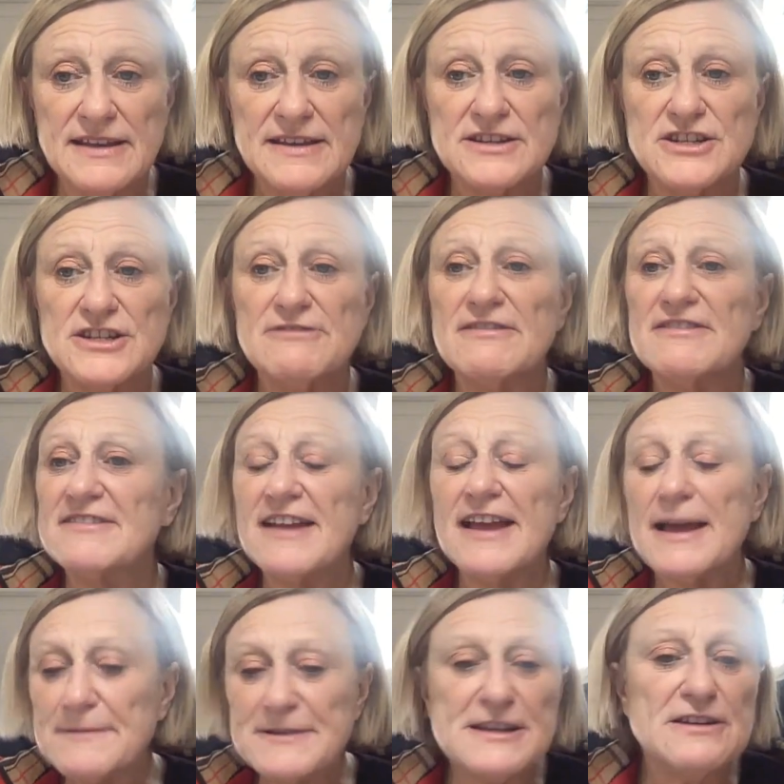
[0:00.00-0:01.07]
She
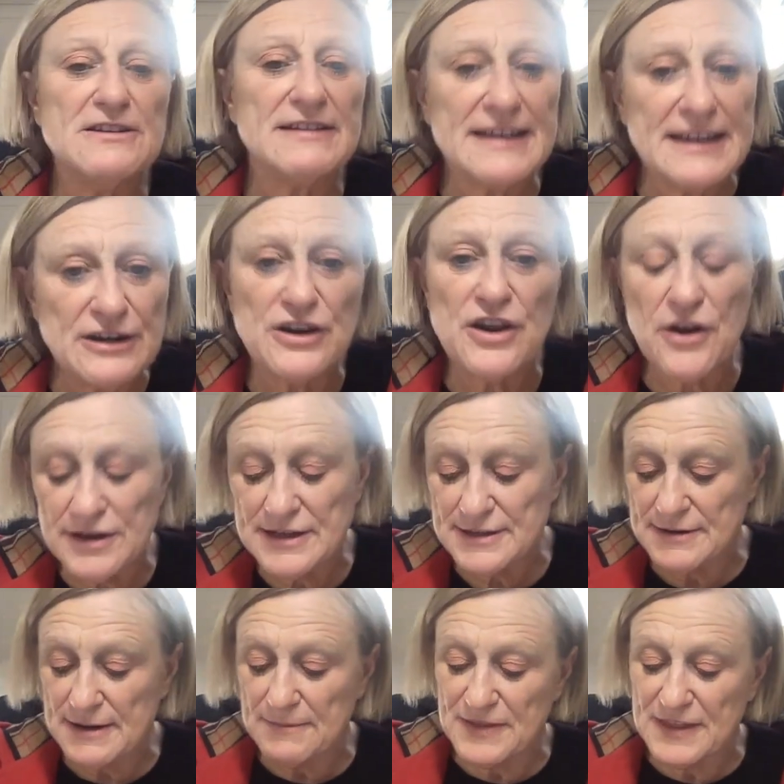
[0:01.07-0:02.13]
absolutely knows
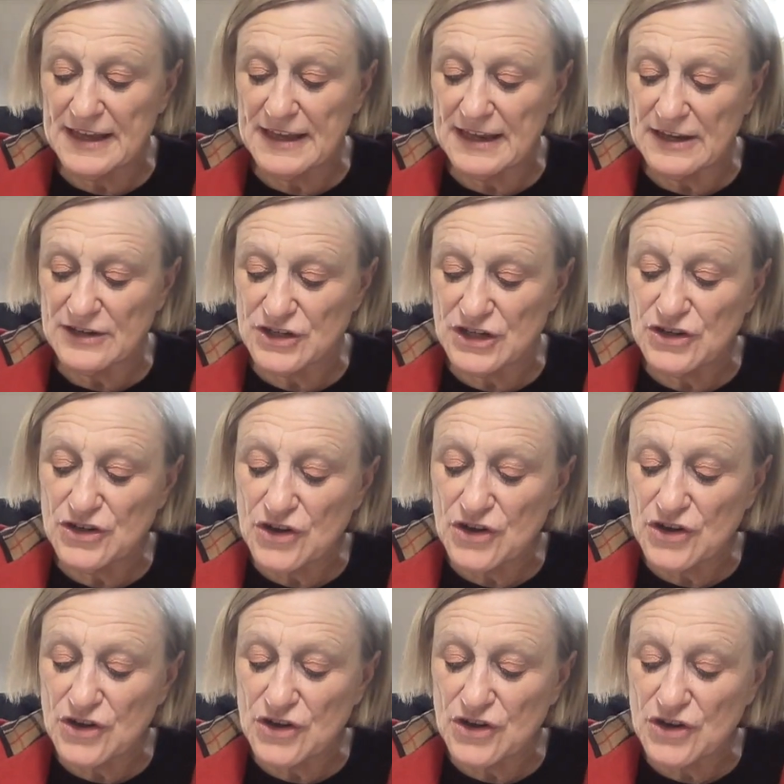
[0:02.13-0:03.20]
what I'm thinking. She
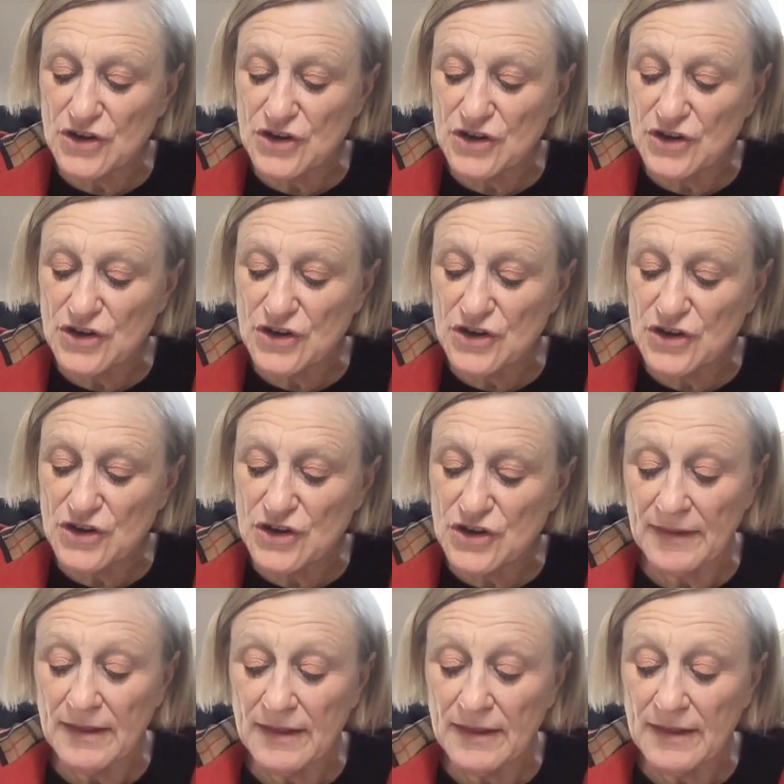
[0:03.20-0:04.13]
knows what I'm thinking.